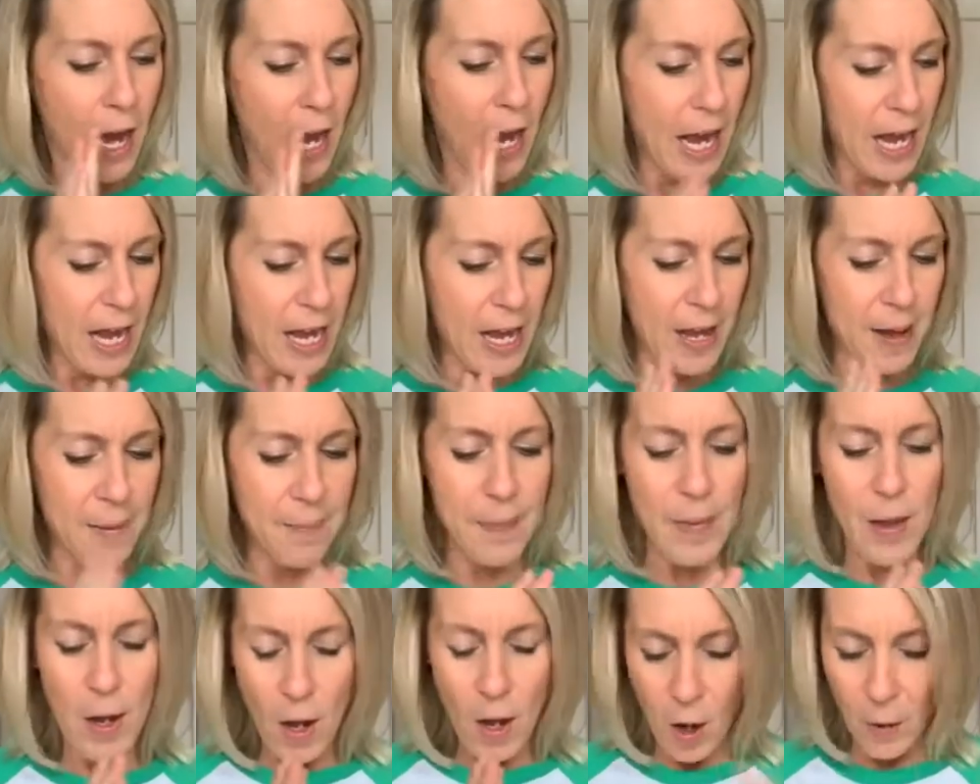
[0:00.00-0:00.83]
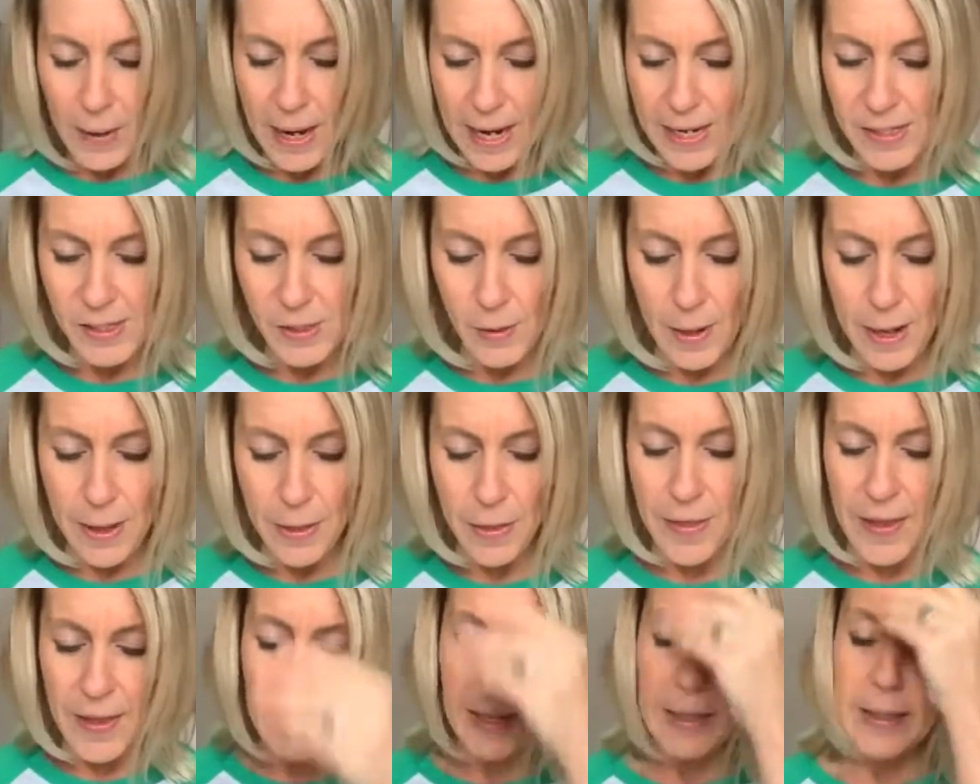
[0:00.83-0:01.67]
Um, okay, so I
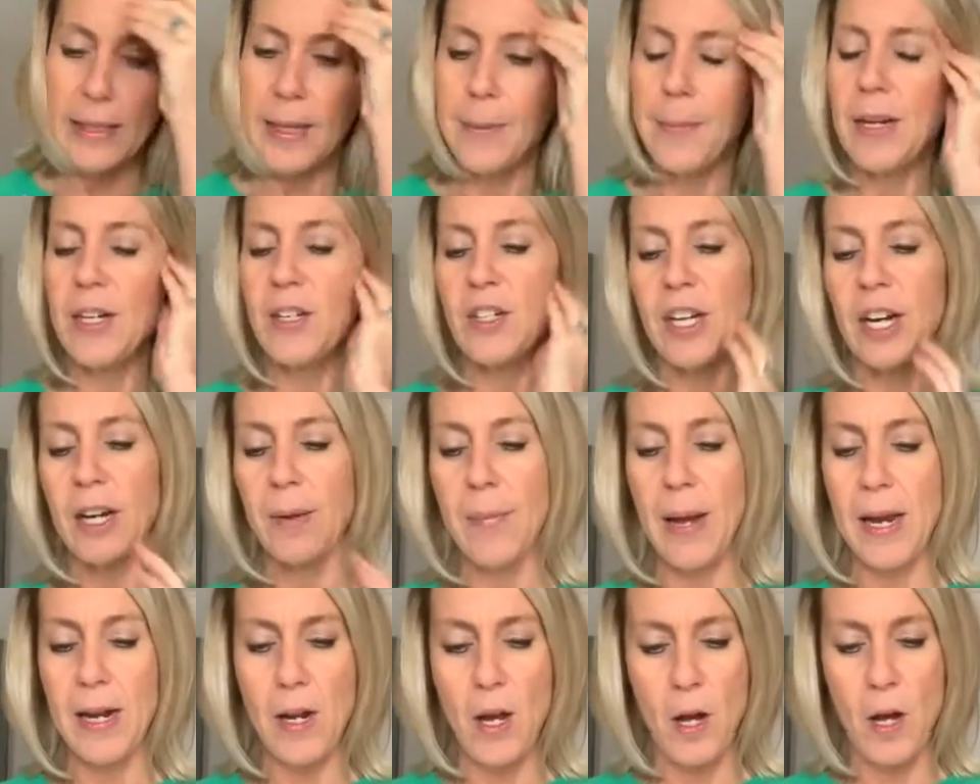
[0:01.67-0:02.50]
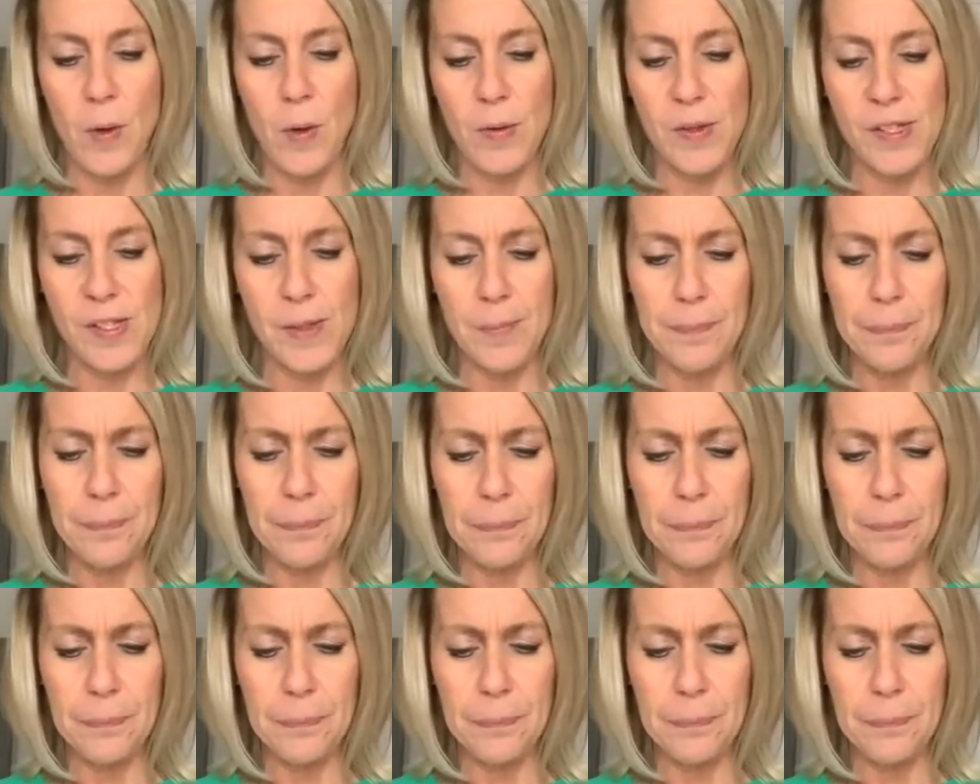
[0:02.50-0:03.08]
think, let me check my notes,